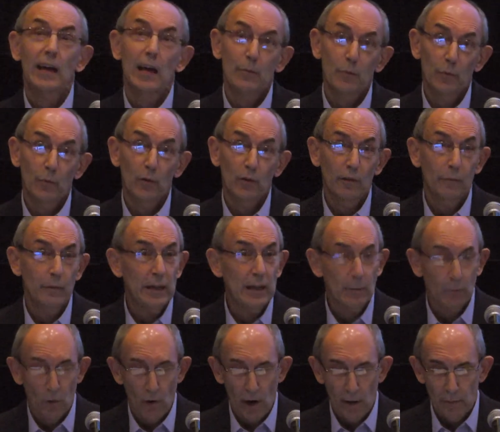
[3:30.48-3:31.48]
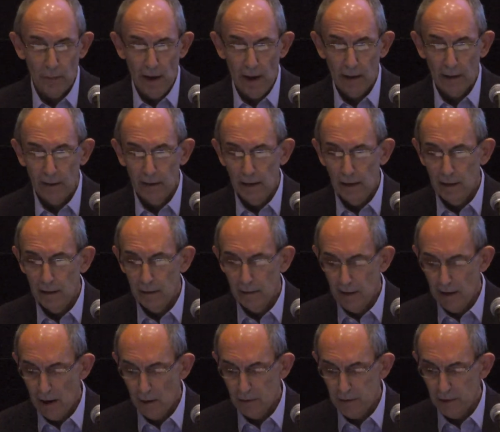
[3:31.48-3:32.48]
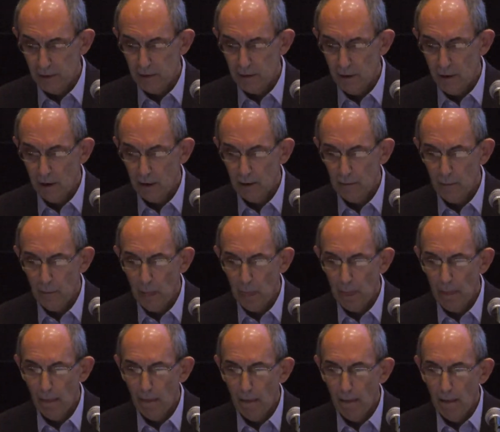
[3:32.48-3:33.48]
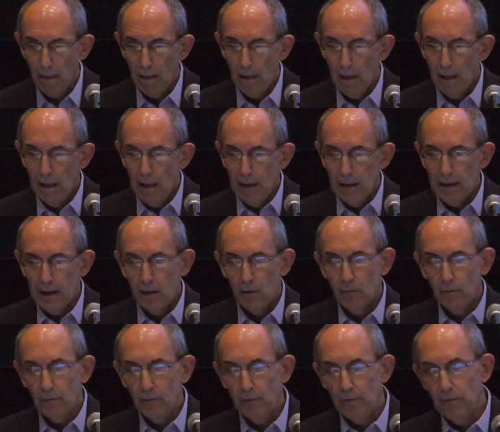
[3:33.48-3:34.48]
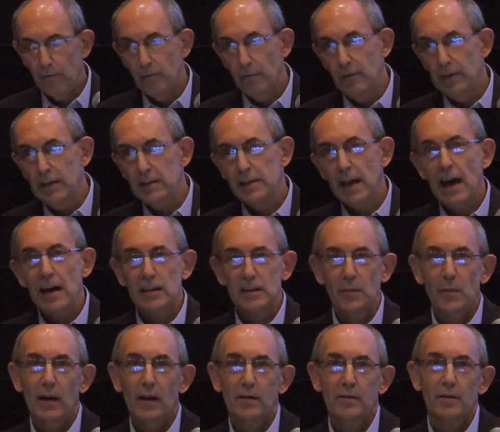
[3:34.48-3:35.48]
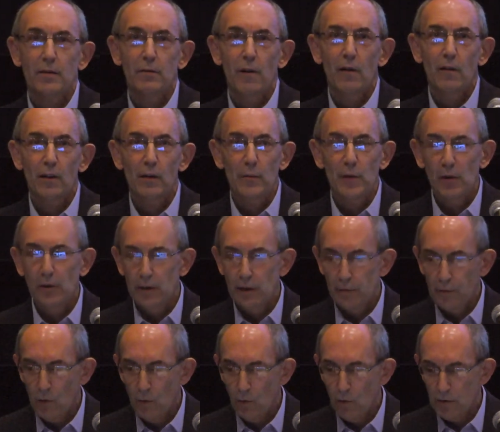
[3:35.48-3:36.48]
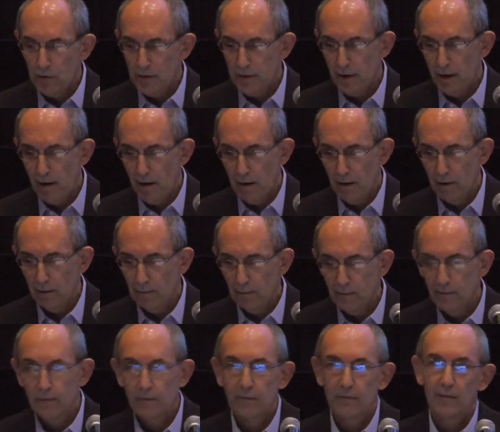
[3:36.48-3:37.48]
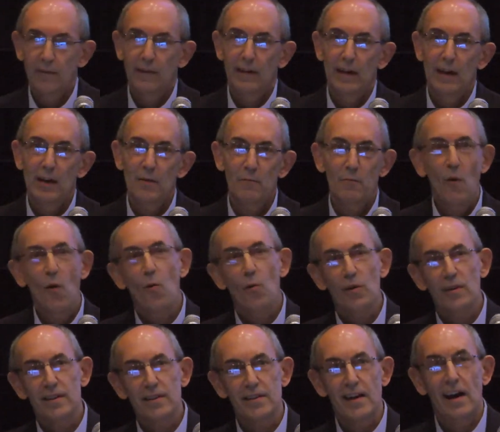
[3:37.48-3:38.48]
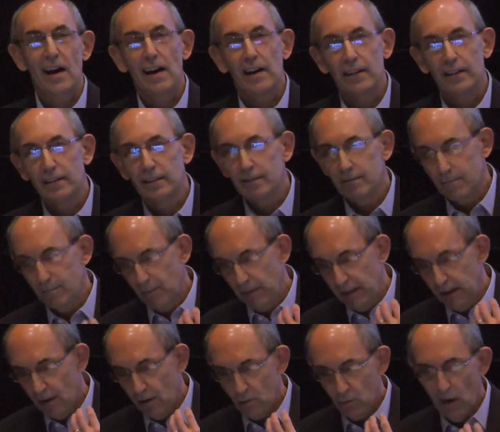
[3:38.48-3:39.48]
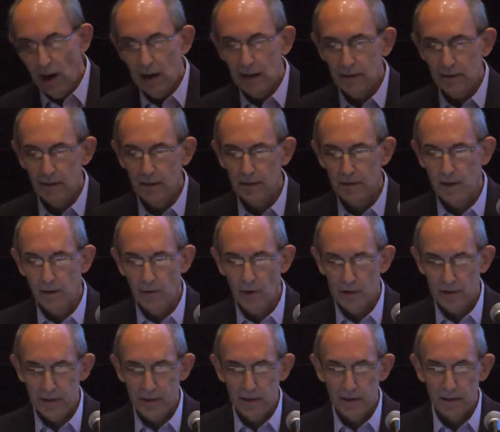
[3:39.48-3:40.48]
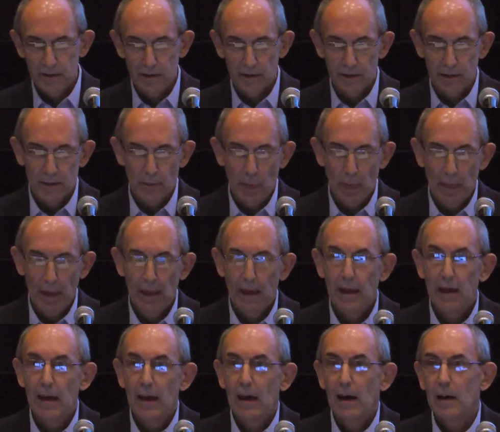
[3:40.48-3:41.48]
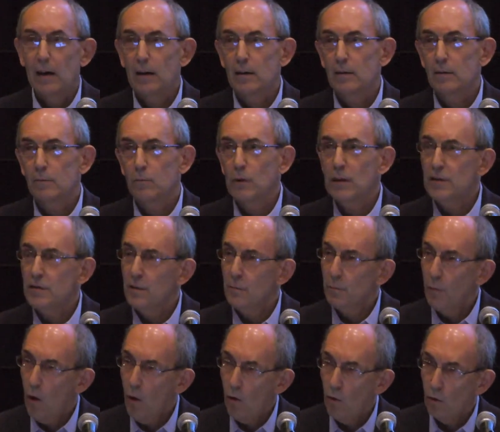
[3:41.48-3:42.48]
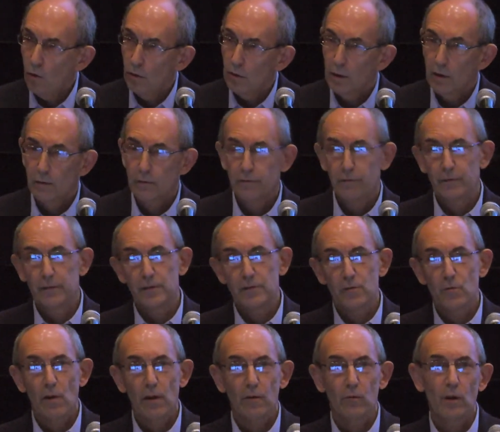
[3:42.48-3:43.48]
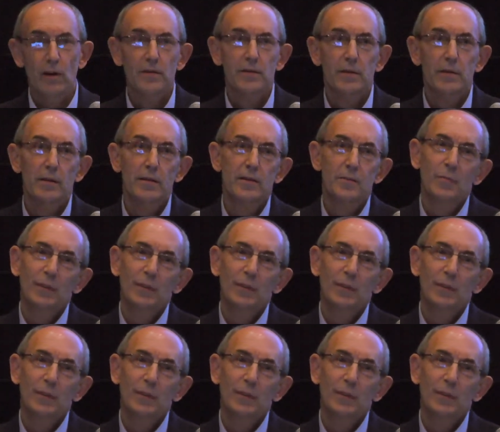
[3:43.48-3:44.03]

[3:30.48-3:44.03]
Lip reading: capable of being brought back into the housing stock. Now, these aspects of our community, of course, are important on the horizons of our citizens. A recent poll of Detroit residents